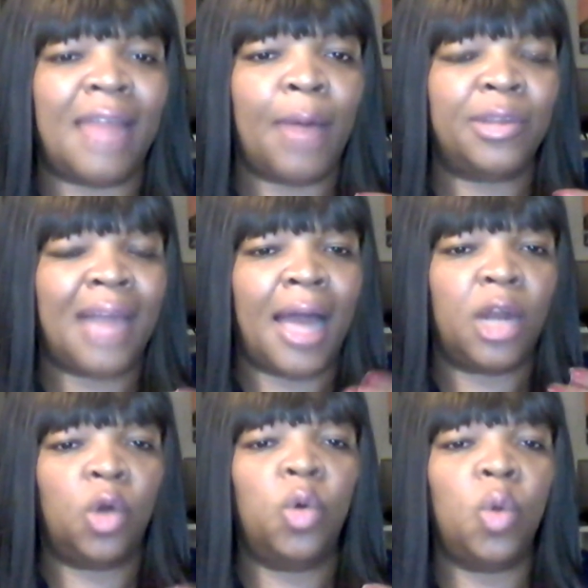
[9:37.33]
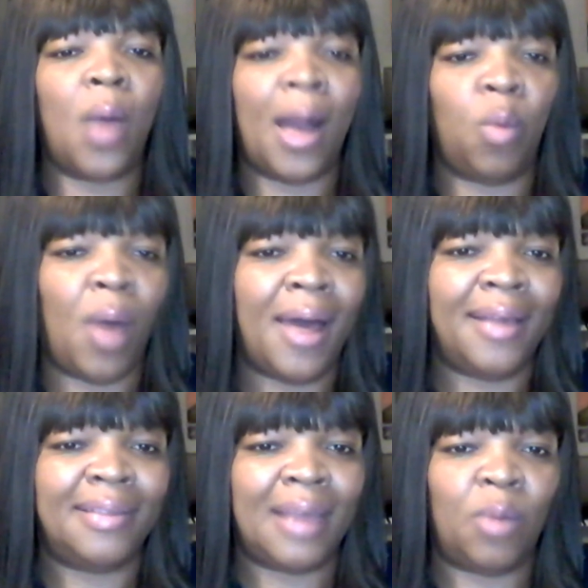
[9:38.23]
That was kind of who I
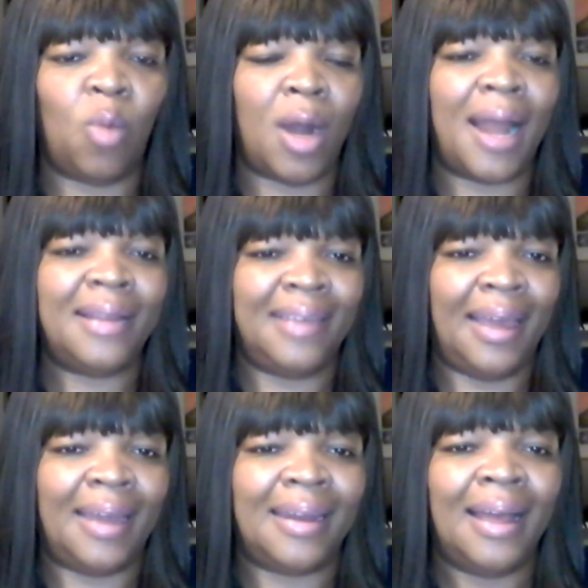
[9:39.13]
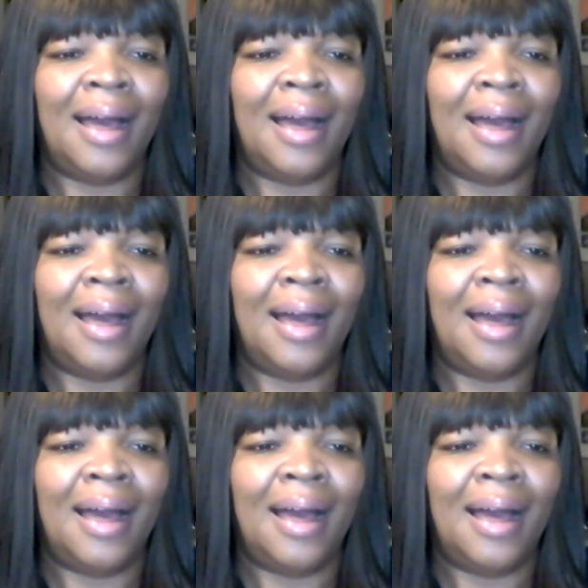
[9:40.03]
was and what I did.